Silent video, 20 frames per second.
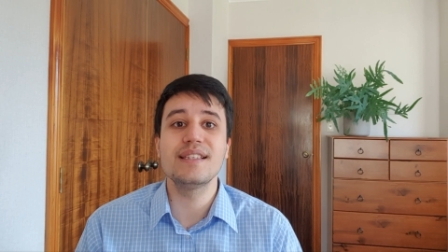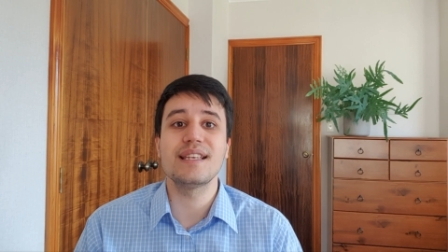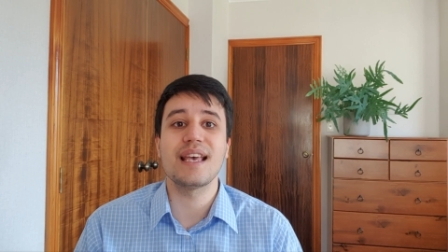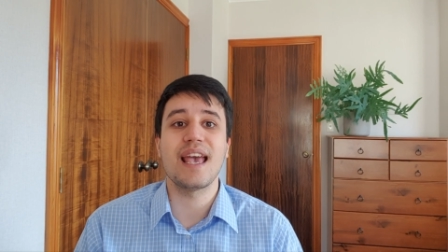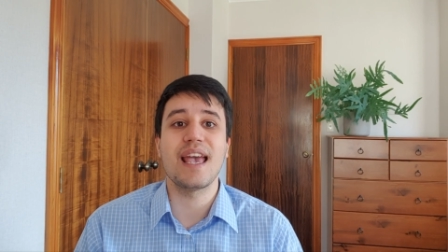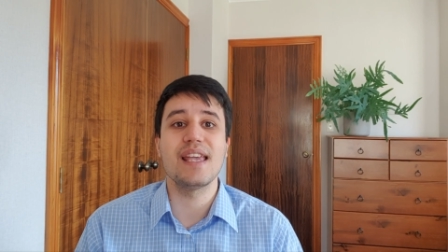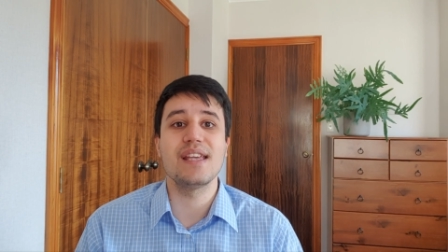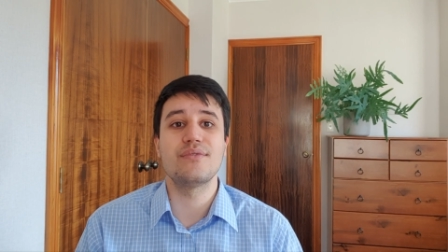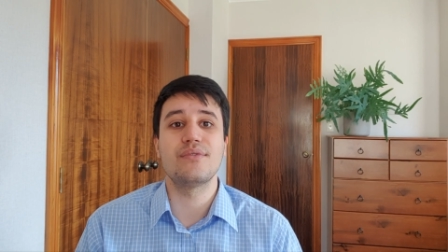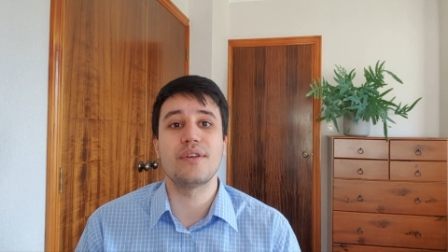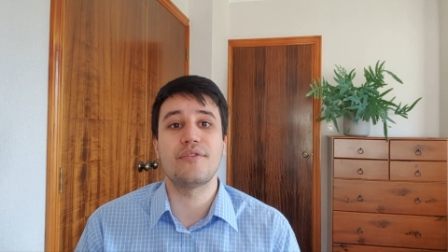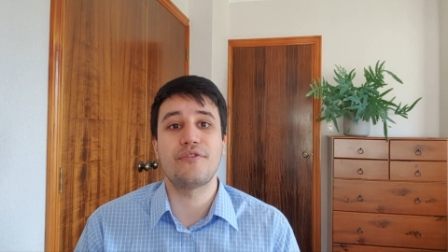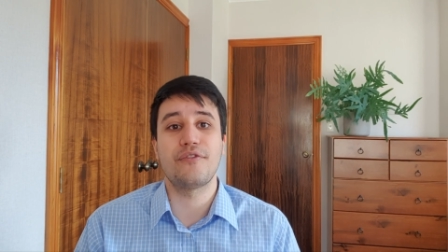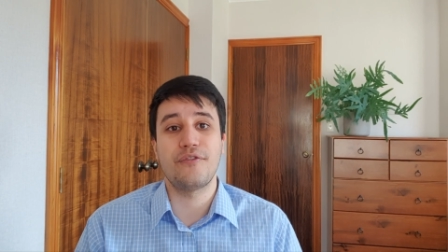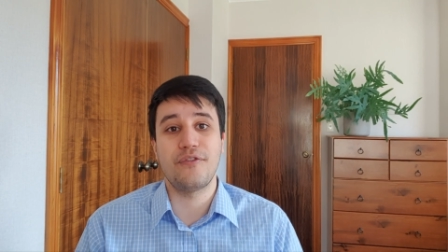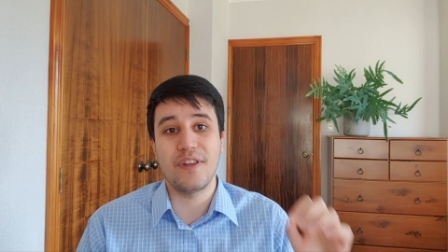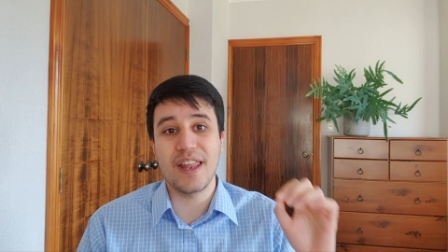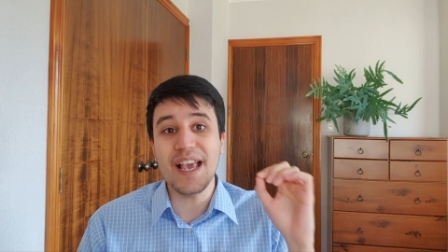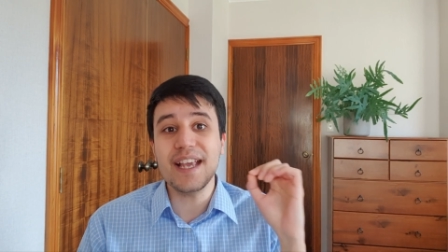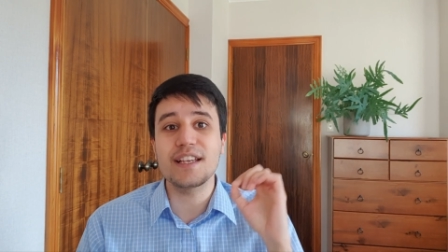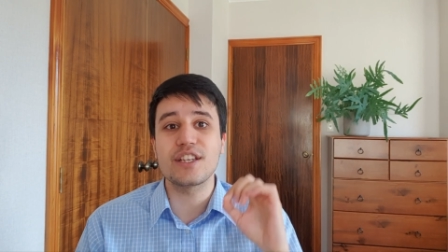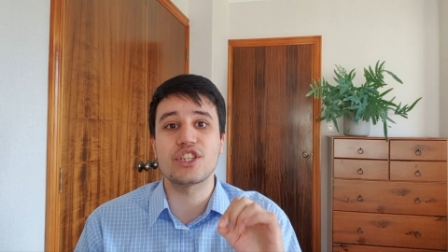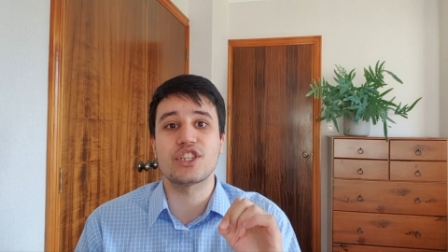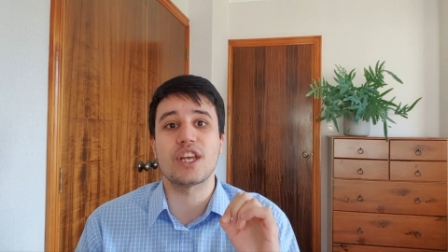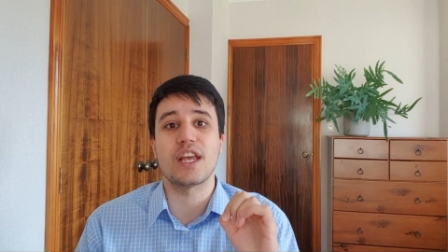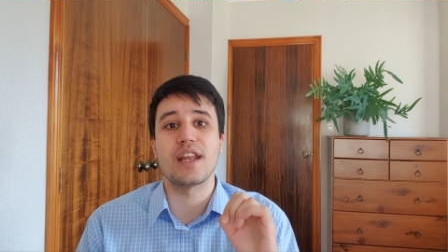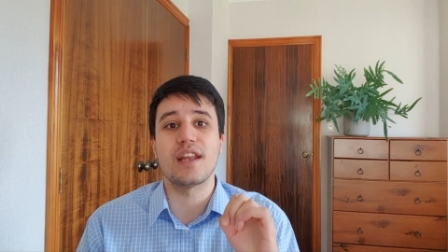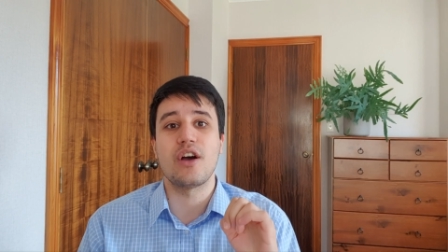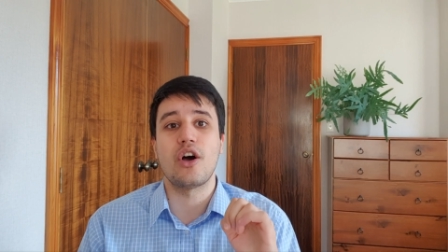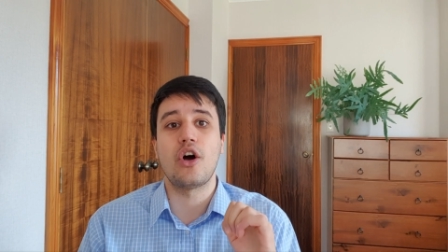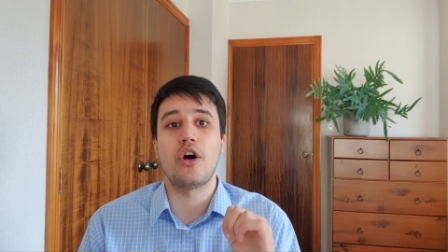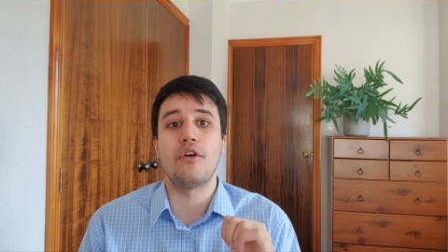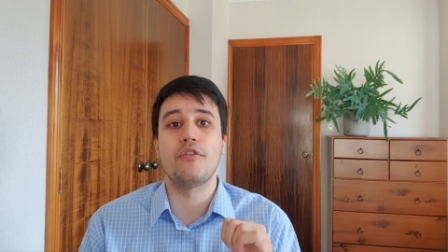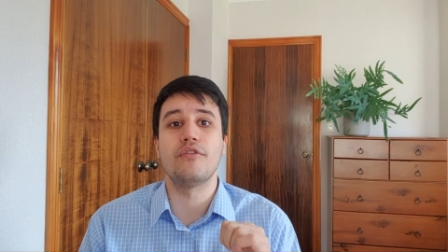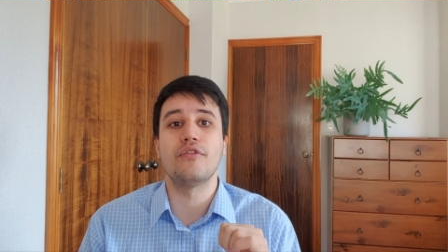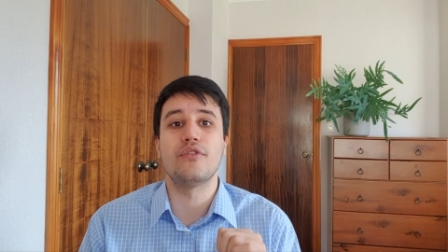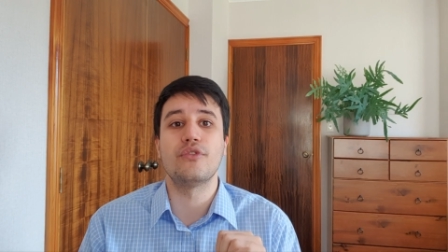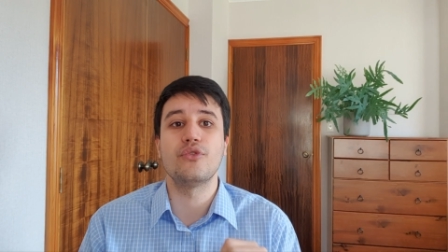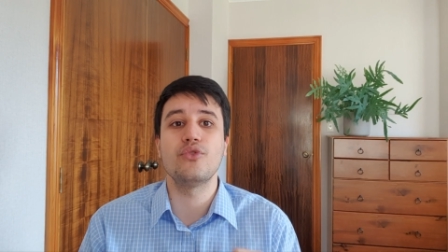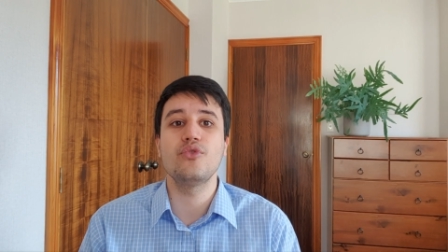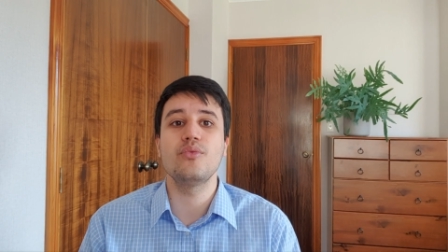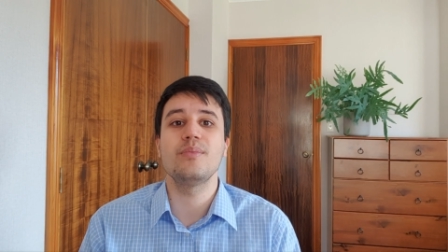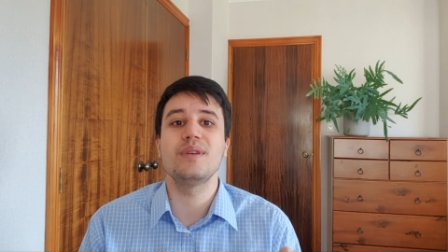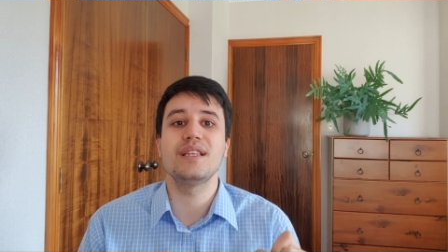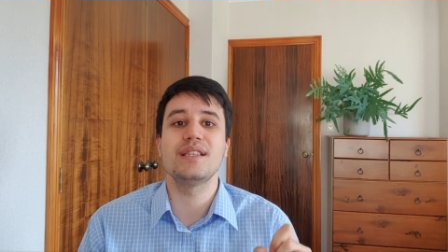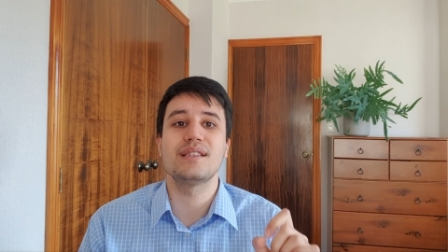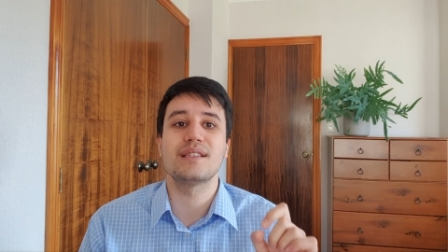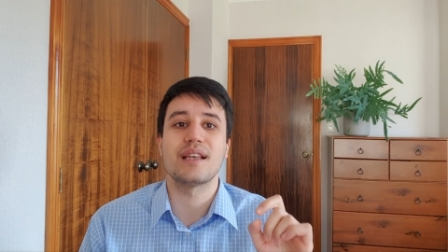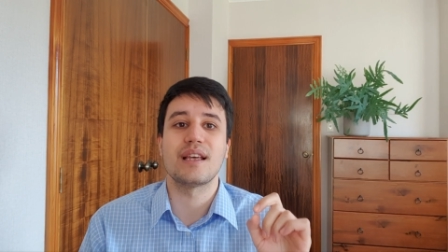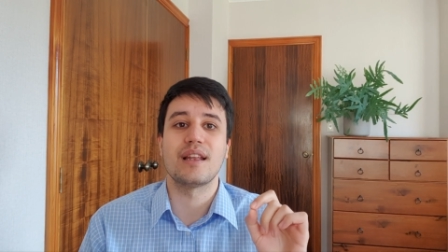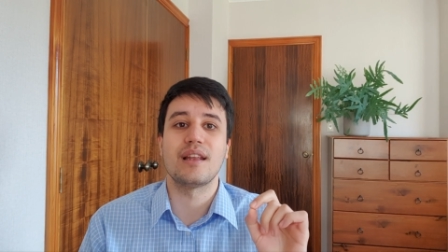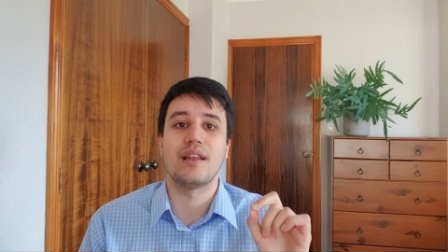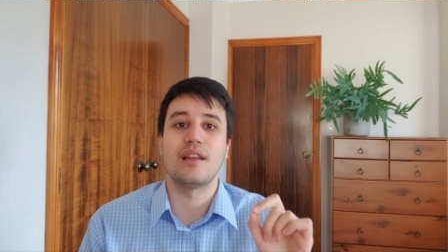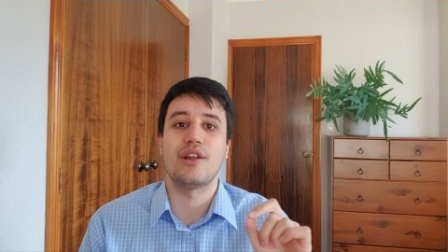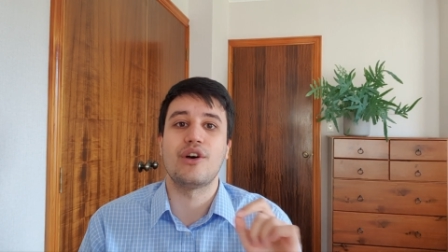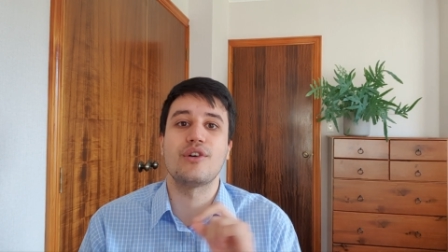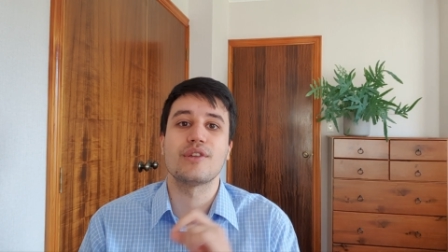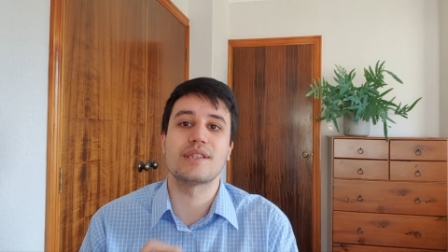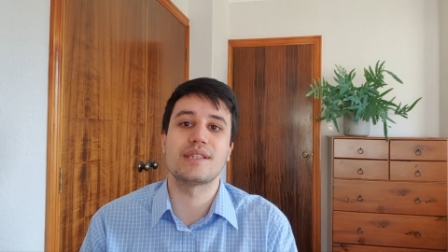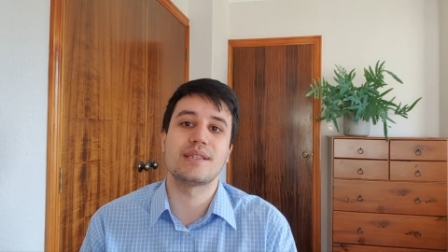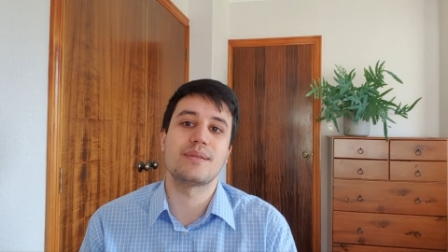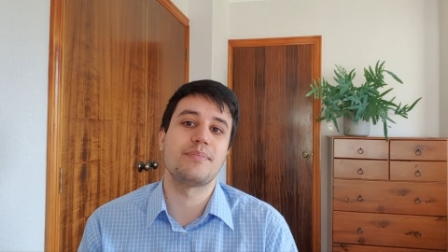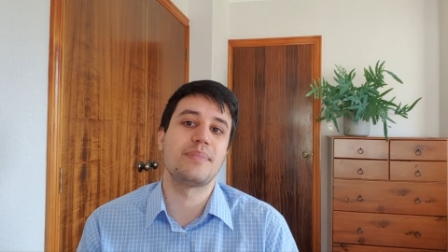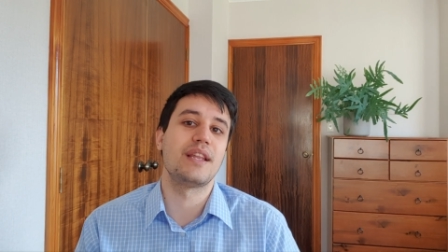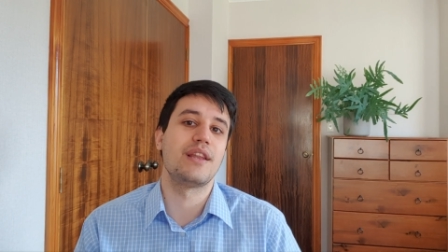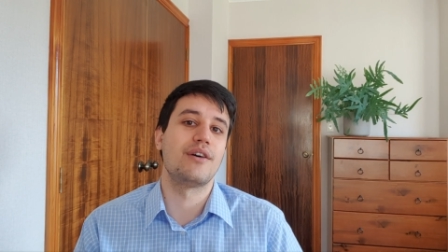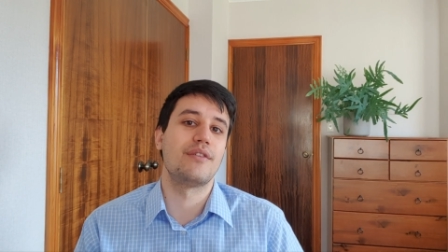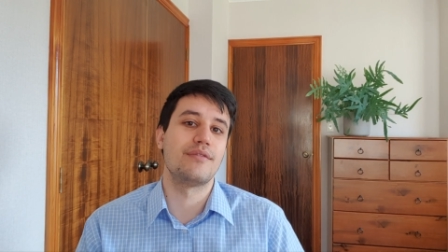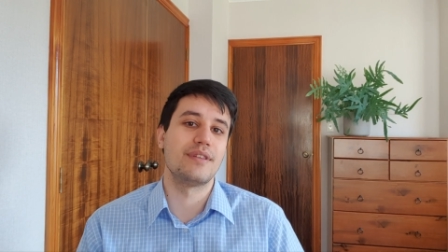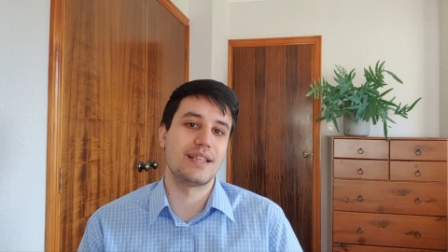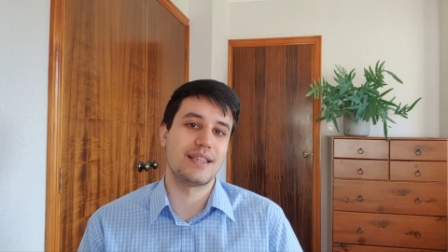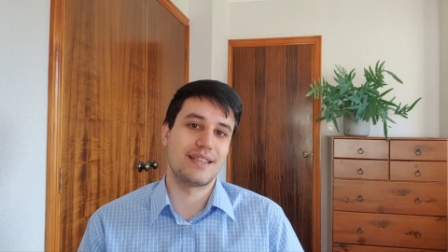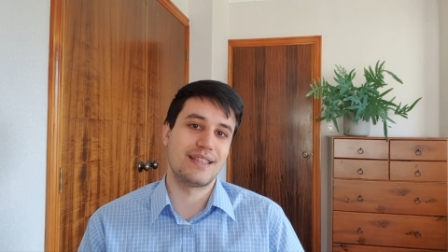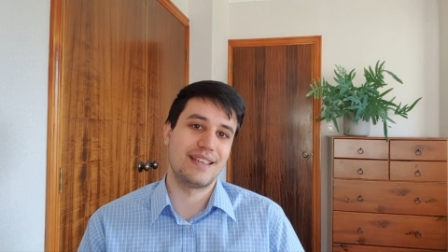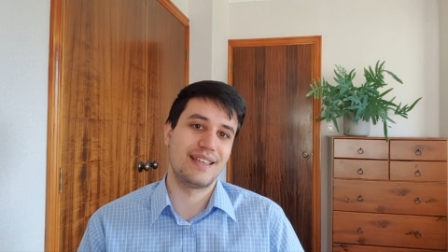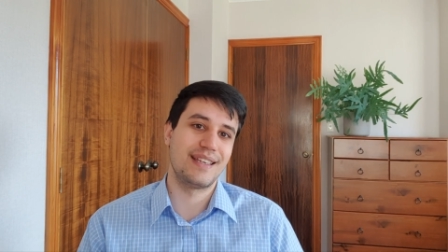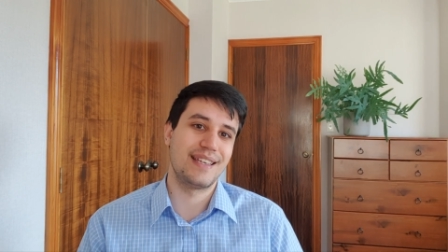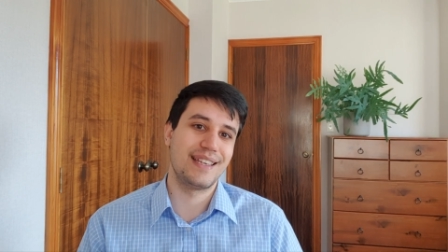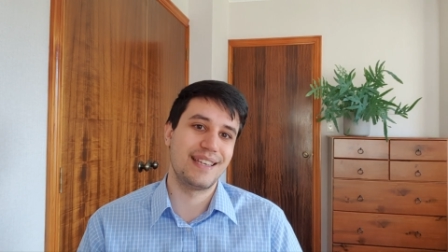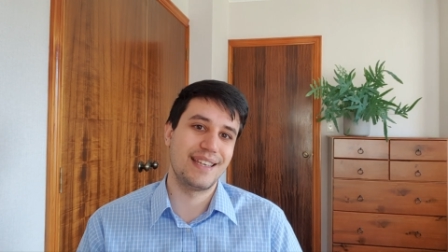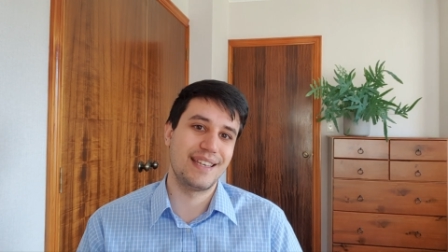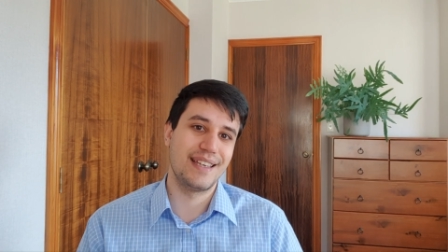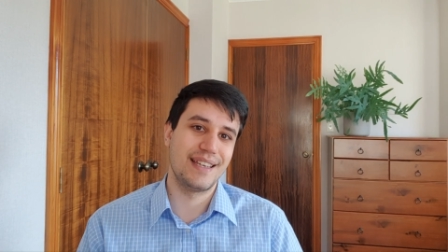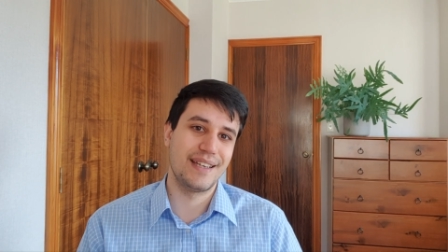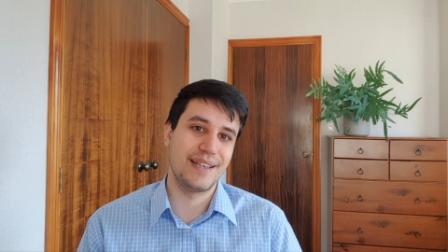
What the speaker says: is a reflection of Rumi's lost beloved.